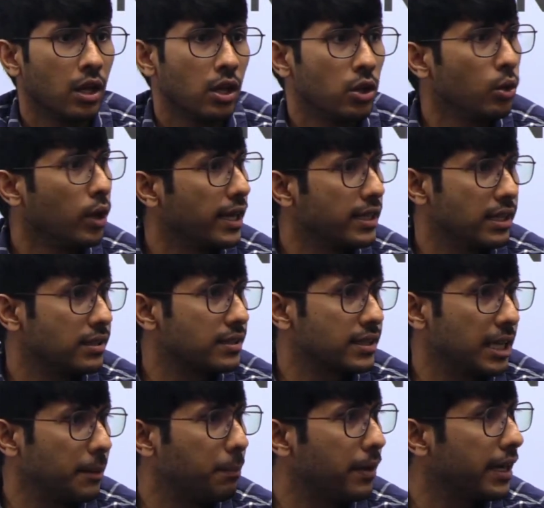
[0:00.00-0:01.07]
You either
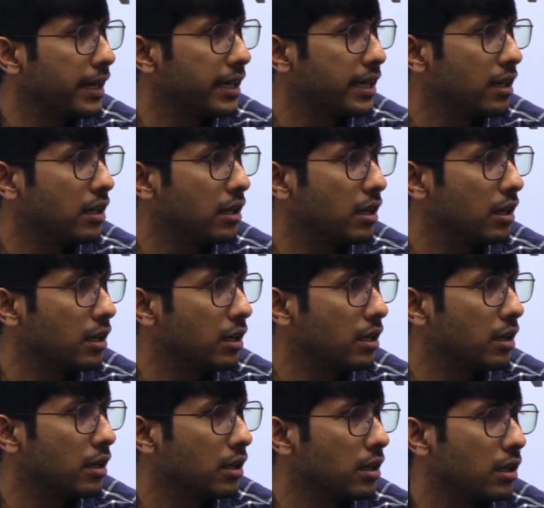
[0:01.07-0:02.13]
skip writing
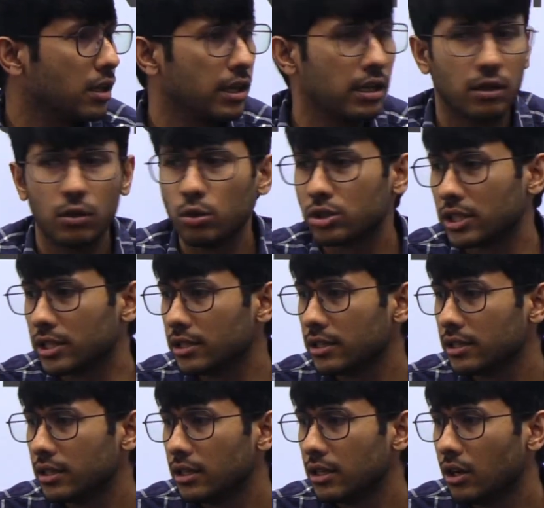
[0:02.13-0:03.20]
a conclusion
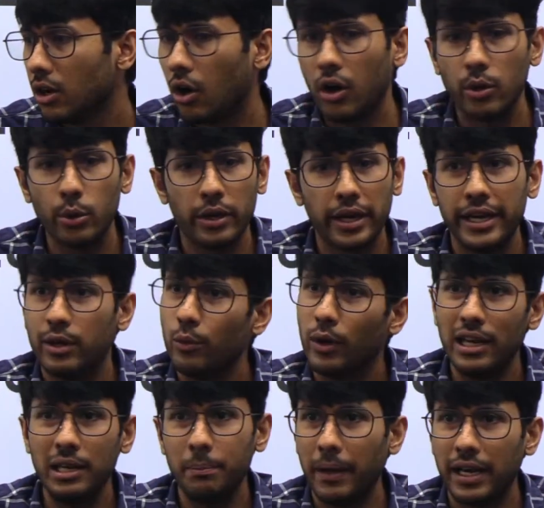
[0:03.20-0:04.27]
or you write
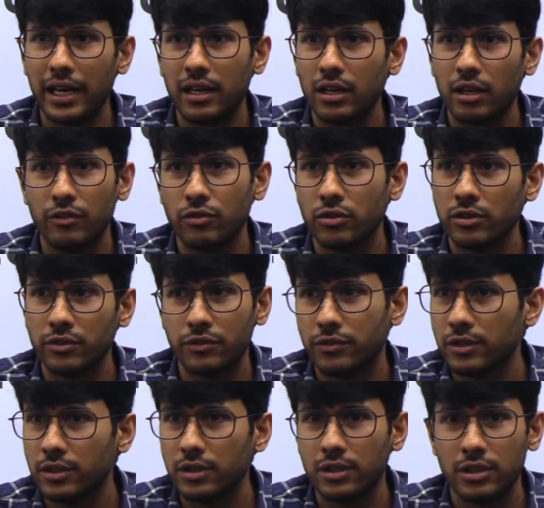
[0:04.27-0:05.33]
one paragraph
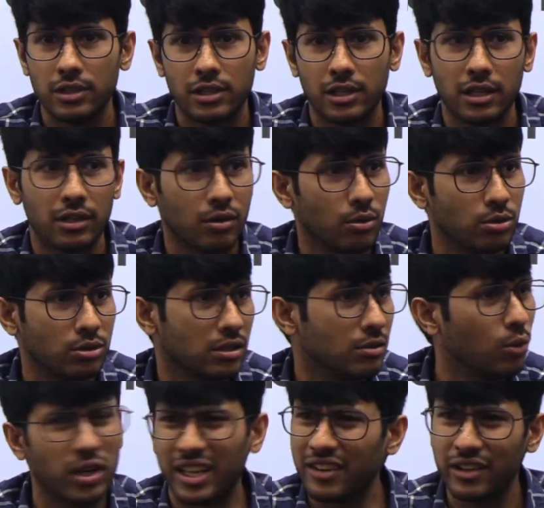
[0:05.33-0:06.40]
of conclusion,
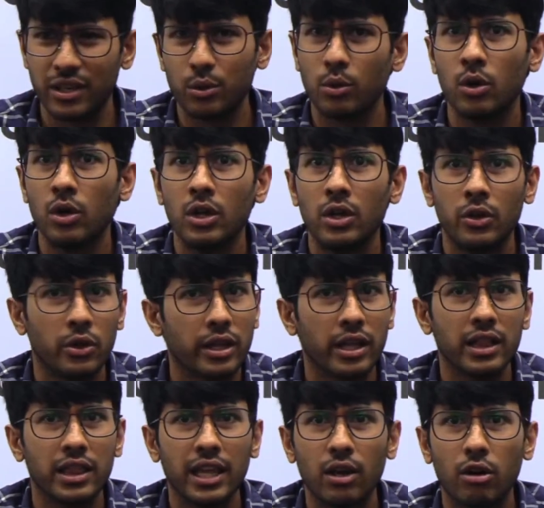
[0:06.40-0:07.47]
whatever you
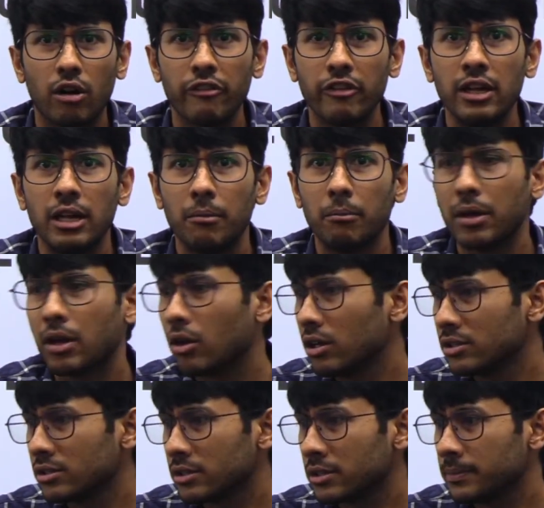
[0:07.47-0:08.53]
can think of,
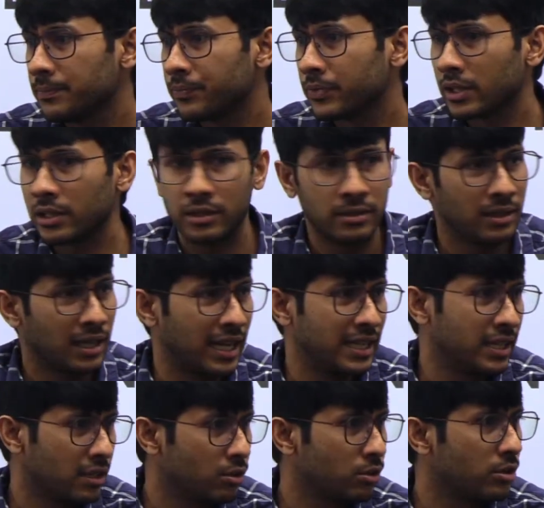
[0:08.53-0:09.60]
because
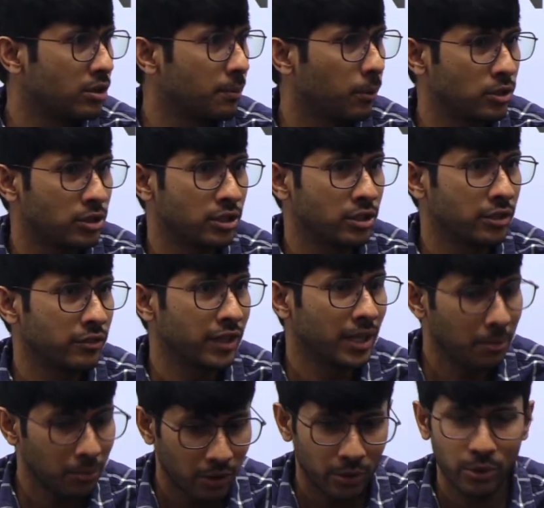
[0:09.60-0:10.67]
either due to the paucity of
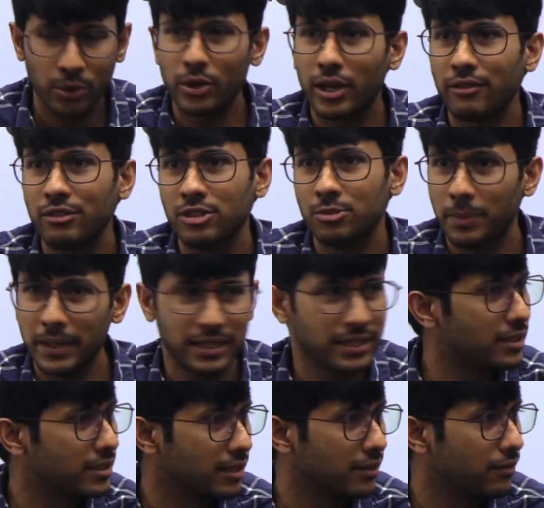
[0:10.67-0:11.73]
time or you do not have the space
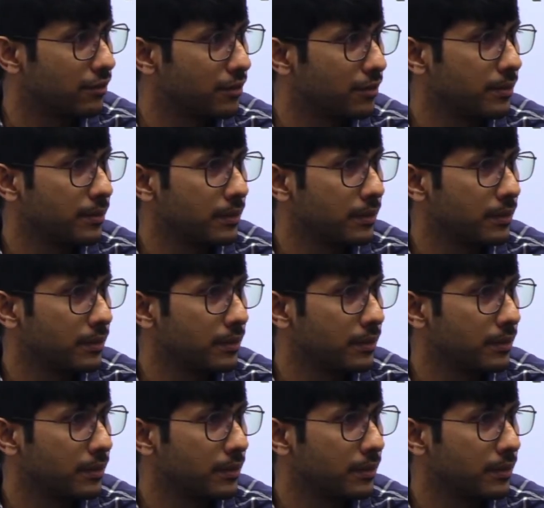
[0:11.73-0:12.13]
itself.